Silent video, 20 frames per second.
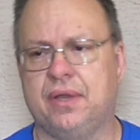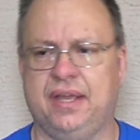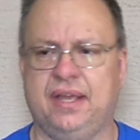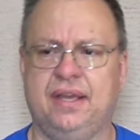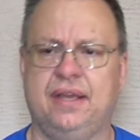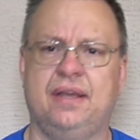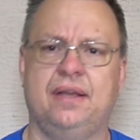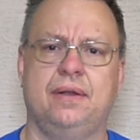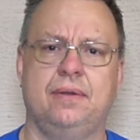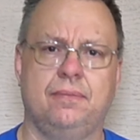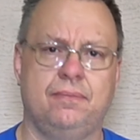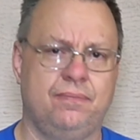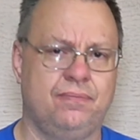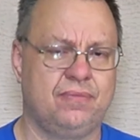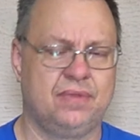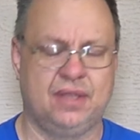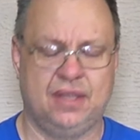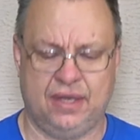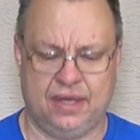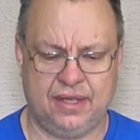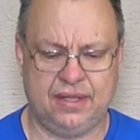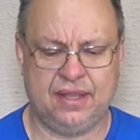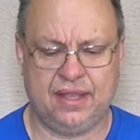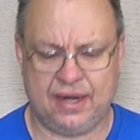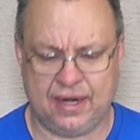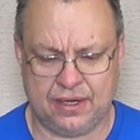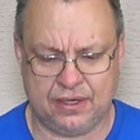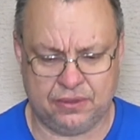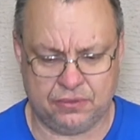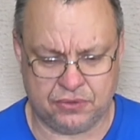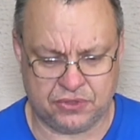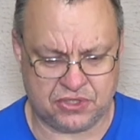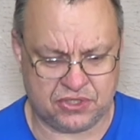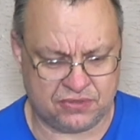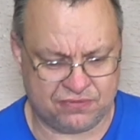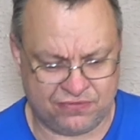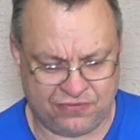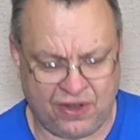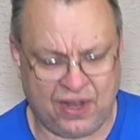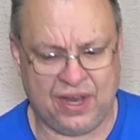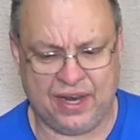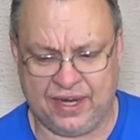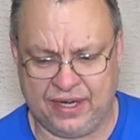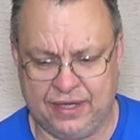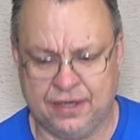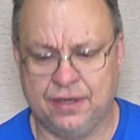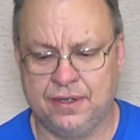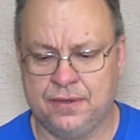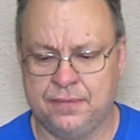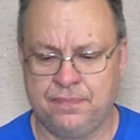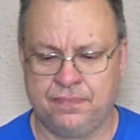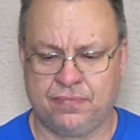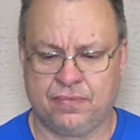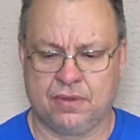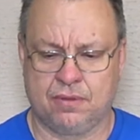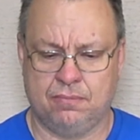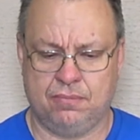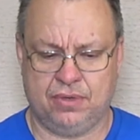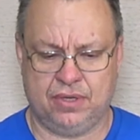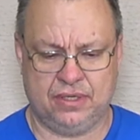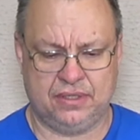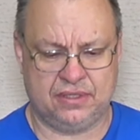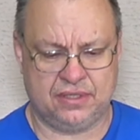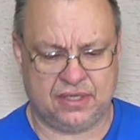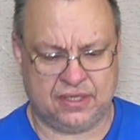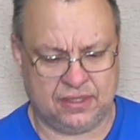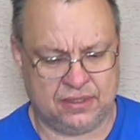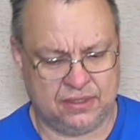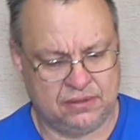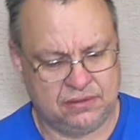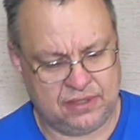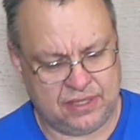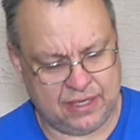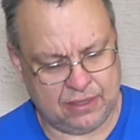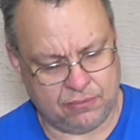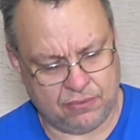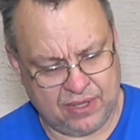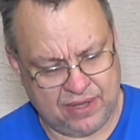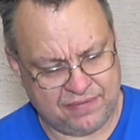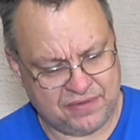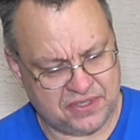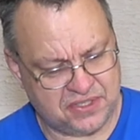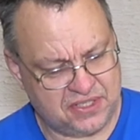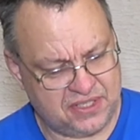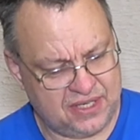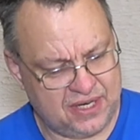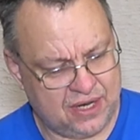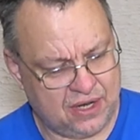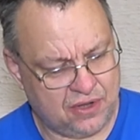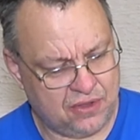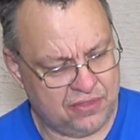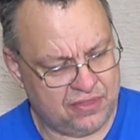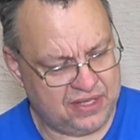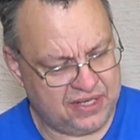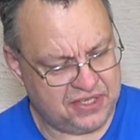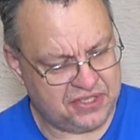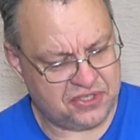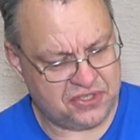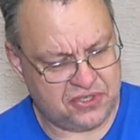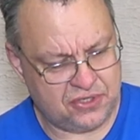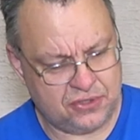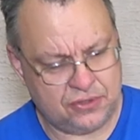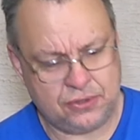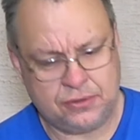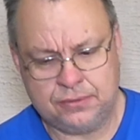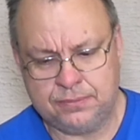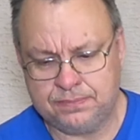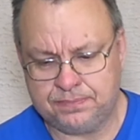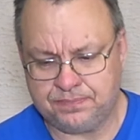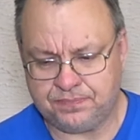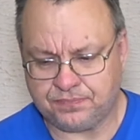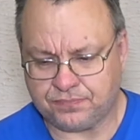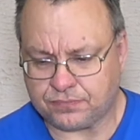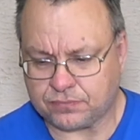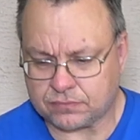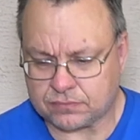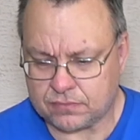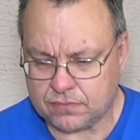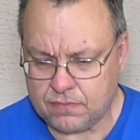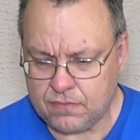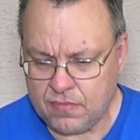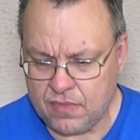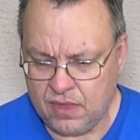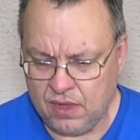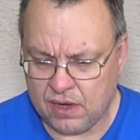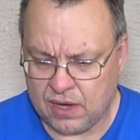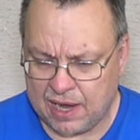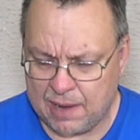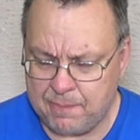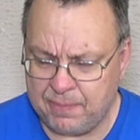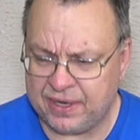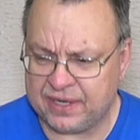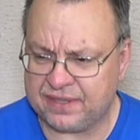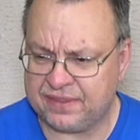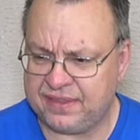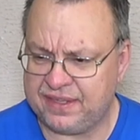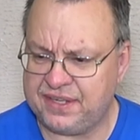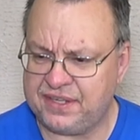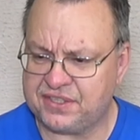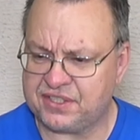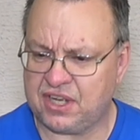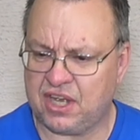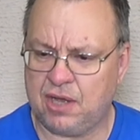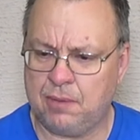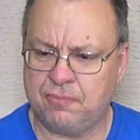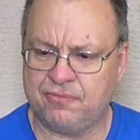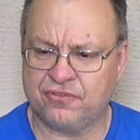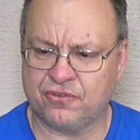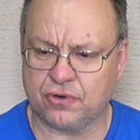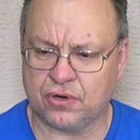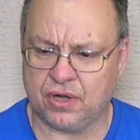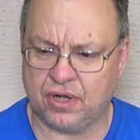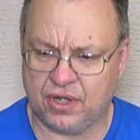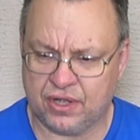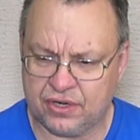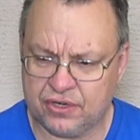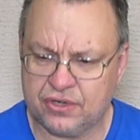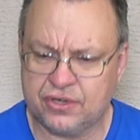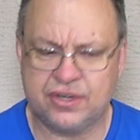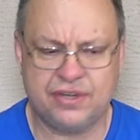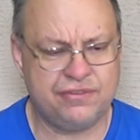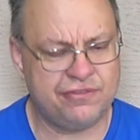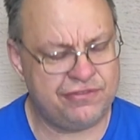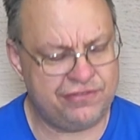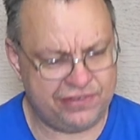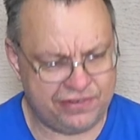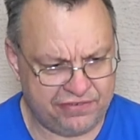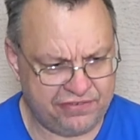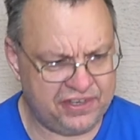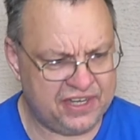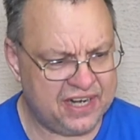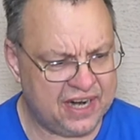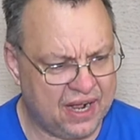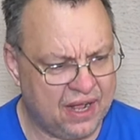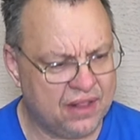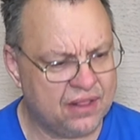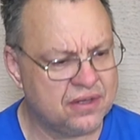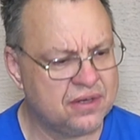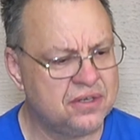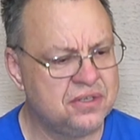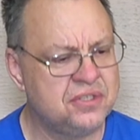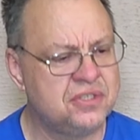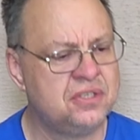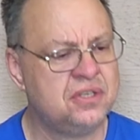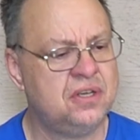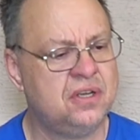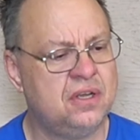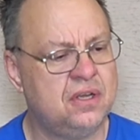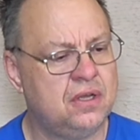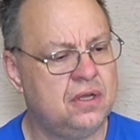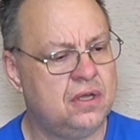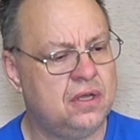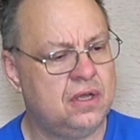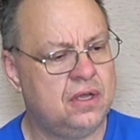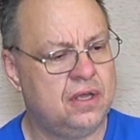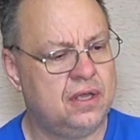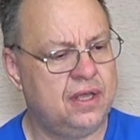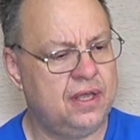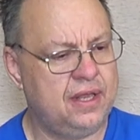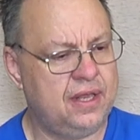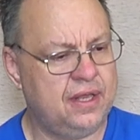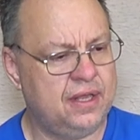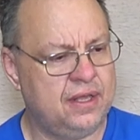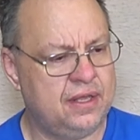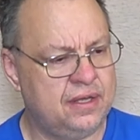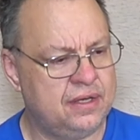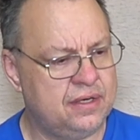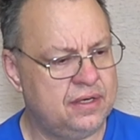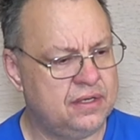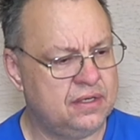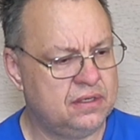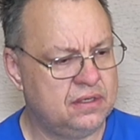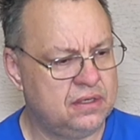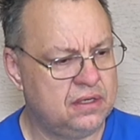in, and then it was fine. But yeah, we'll have to see how these do. I picked these up for $150, and